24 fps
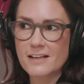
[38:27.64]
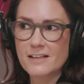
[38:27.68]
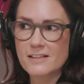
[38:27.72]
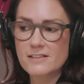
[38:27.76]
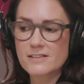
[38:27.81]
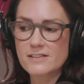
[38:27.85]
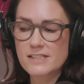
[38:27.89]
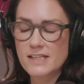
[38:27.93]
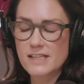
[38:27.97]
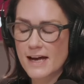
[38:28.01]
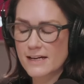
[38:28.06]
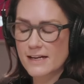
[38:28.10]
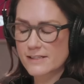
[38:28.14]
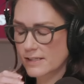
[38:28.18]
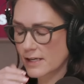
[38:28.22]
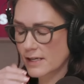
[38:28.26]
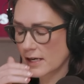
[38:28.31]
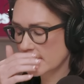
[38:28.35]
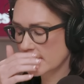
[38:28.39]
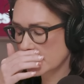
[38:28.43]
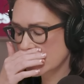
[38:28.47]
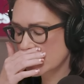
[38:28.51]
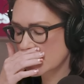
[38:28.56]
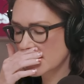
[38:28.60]
tax
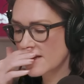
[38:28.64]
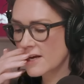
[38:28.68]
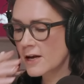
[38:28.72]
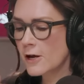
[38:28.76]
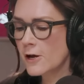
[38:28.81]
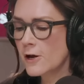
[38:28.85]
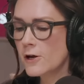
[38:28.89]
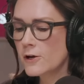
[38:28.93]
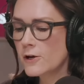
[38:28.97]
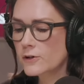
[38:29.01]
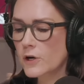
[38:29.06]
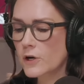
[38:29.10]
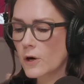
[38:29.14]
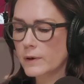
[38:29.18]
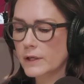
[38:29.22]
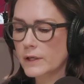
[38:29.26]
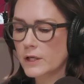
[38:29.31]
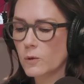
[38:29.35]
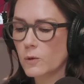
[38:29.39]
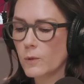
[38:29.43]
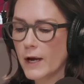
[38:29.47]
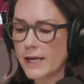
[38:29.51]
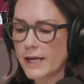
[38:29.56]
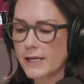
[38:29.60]
cuts going
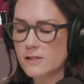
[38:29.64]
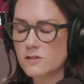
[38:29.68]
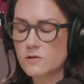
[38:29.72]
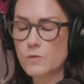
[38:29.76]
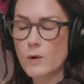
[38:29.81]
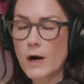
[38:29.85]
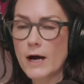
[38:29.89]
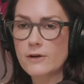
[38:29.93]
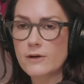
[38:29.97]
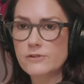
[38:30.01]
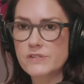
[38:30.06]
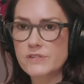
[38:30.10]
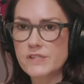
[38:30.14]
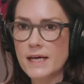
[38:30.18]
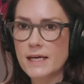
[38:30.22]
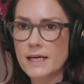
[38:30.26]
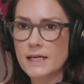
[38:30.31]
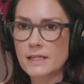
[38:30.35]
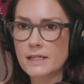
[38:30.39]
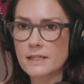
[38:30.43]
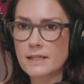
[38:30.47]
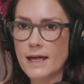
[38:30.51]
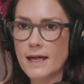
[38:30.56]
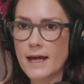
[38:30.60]
away as well,
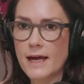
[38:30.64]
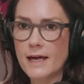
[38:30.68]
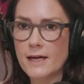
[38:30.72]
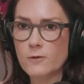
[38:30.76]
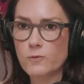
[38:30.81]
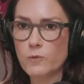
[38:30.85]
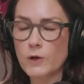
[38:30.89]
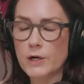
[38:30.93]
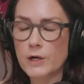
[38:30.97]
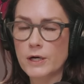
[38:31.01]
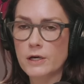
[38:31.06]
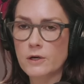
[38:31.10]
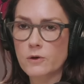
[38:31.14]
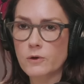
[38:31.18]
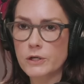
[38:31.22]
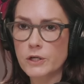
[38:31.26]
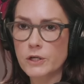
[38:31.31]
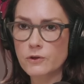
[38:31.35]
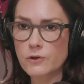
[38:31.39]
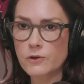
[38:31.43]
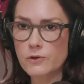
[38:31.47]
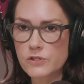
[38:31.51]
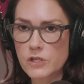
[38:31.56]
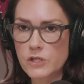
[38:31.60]
saying that we're going to
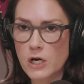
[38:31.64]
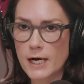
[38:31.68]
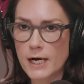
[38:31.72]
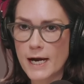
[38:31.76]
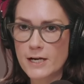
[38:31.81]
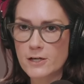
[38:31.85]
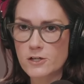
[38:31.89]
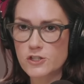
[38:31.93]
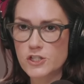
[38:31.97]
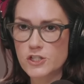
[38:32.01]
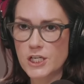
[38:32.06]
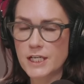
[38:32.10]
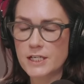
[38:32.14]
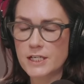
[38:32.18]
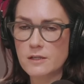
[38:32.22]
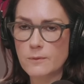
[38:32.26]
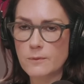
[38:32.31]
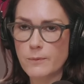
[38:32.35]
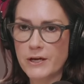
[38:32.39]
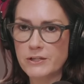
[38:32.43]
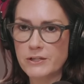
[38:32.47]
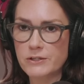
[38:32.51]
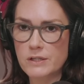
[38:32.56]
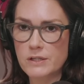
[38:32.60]
lose our energy
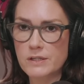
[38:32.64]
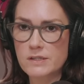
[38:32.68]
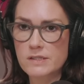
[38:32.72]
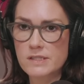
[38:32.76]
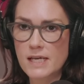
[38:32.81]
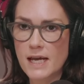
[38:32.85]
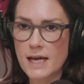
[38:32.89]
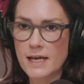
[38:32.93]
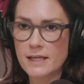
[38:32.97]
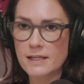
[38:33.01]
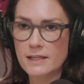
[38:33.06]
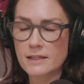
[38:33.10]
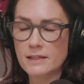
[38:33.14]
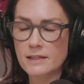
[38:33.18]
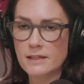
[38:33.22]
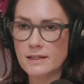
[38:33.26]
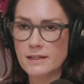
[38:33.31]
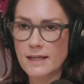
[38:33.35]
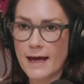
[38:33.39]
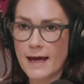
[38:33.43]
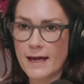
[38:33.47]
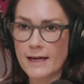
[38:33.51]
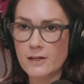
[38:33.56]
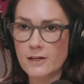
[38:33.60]
independence and
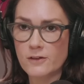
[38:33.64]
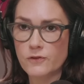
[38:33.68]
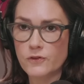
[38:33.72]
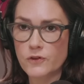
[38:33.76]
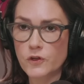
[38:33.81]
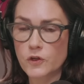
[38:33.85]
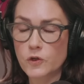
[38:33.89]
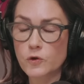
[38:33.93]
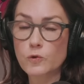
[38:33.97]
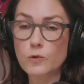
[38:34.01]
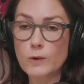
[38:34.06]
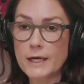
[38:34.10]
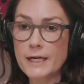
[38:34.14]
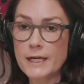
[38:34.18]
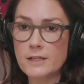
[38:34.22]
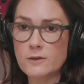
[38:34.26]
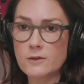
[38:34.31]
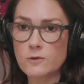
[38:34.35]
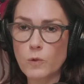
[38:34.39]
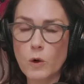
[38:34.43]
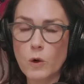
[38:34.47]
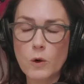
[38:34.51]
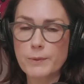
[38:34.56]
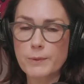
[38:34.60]
that the grid
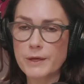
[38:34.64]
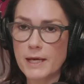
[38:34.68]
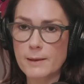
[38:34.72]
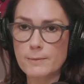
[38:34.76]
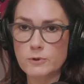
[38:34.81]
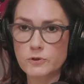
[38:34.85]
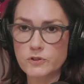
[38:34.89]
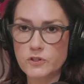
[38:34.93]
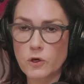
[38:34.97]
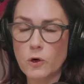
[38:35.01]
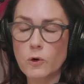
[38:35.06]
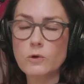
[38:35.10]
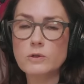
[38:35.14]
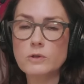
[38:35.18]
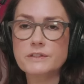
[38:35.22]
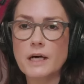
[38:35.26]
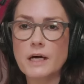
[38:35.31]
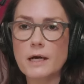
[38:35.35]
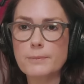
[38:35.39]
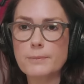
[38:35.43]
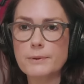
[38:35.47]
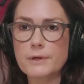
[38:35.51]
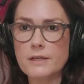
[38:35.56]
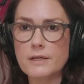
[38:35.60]
won't be able to hold
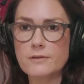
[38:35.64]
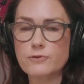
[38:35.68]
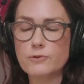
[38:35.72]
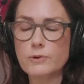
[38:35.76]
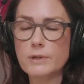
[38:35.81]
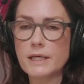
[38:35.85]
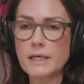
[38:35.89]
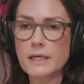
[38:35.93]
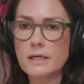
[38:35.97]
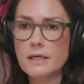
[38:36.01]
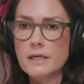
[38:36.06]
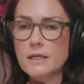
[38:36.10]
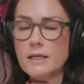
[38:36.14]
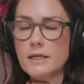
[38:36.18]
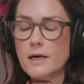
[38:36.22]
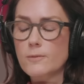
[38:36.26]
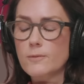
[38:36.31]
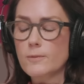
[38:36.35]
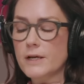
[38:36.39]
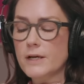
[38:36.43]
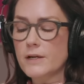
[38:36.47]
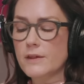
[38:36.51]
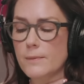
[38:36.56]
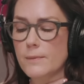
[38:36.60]
up if we get
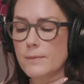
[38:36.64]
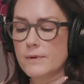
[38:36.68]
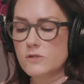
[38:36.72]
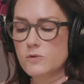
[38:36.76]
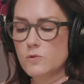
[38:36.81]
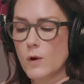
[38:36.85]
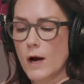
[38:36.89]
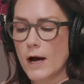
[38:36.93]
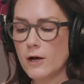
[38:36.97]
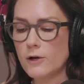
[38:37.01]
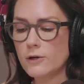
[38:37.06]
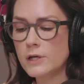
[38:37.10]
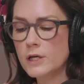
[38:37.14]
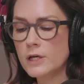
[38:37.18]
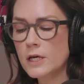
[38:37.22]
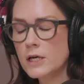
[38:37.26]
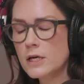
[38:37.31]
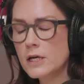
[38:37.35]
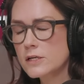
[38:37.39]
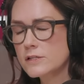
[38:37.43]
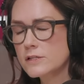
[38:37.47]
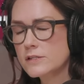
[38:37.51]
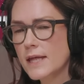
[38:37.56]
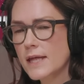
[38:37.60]
rid of them as well.
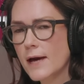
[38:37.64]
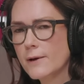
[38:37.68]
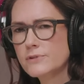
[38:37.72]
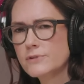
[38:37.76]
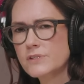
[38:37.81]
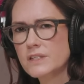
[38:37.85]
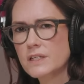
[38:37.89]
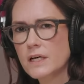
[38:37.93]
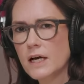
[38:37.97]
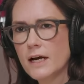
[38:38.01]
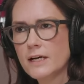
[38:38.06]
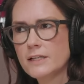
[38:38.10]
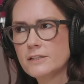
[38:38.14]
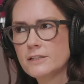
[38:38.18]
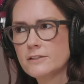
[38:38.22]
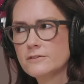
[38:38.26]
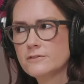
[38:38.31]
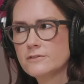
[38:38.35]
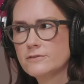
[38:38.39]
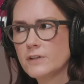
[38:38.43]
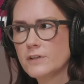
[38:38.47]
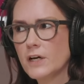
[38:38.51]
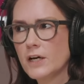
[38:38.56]
So that was the kind of